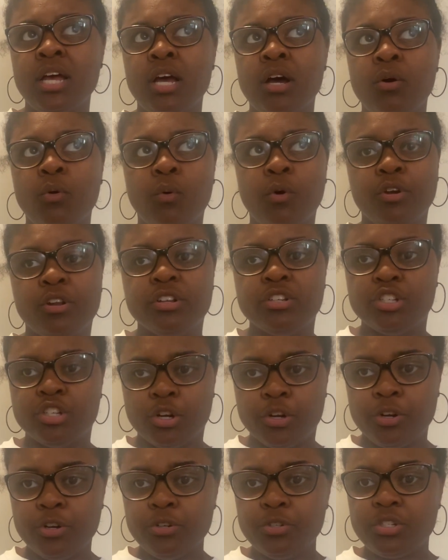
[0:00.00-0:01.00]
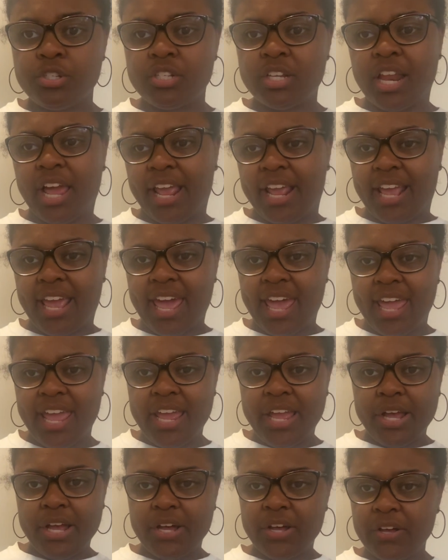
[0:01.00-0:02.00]
or desserts like
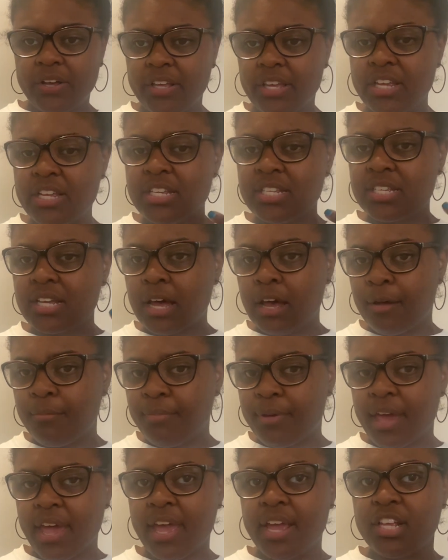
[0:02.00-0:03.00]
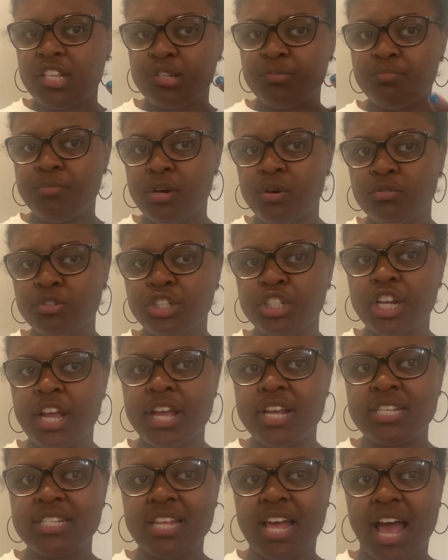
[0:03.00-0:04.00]
cake, cookies, cupcakes,
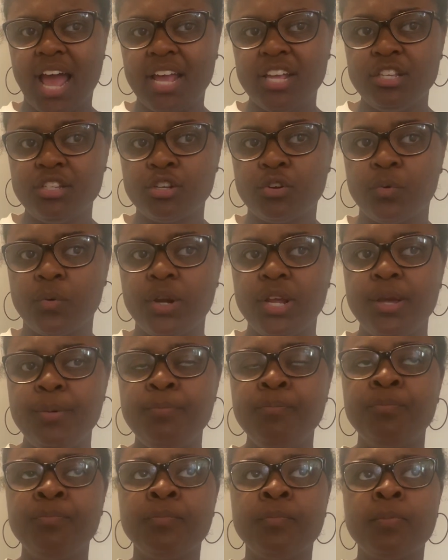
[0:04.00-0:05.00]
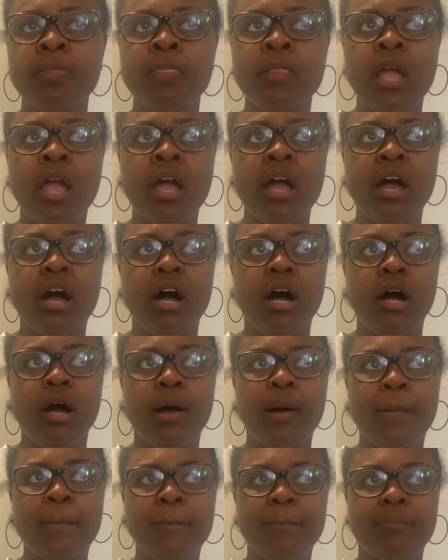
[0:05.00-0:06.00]
milkshakes, ice cream.
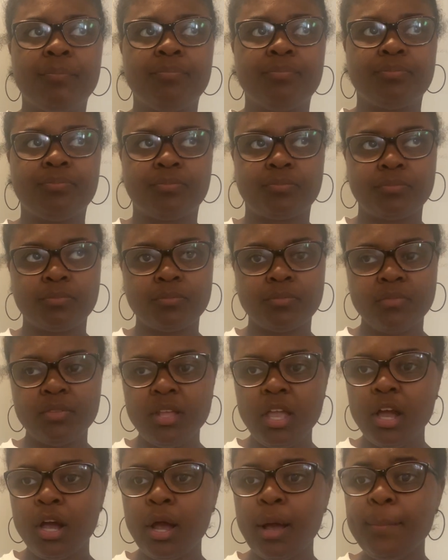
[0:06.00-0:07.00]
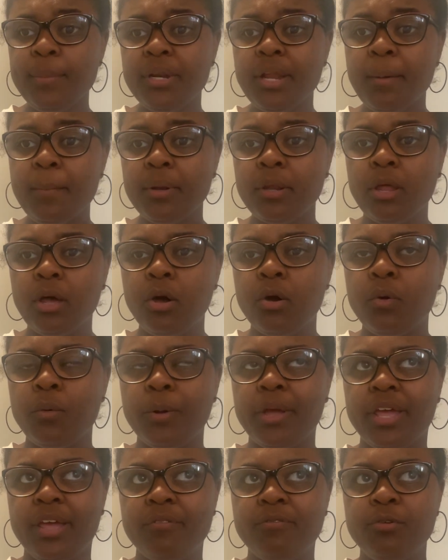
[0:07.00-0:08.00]
Comment down
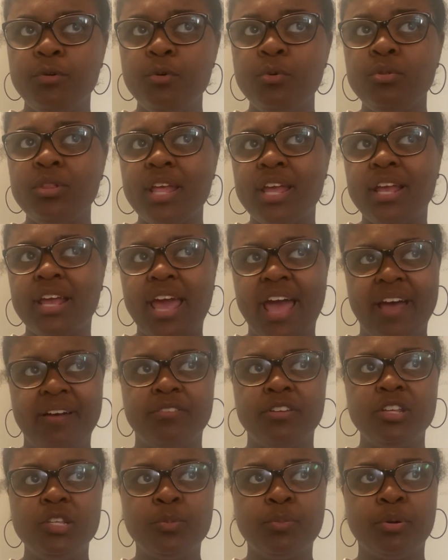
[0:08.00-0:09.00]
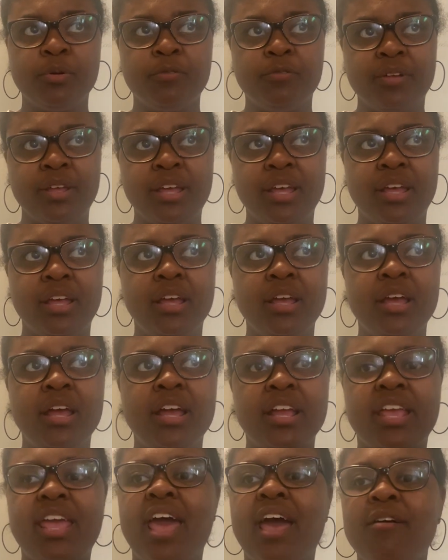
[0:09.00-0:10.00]
below if you think cavities
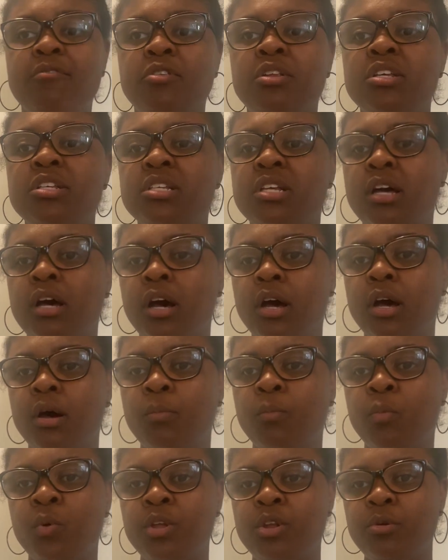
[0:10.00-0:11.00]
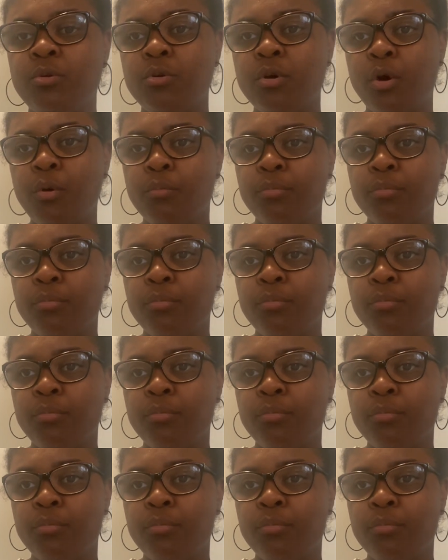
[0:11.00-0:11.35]
come when you don't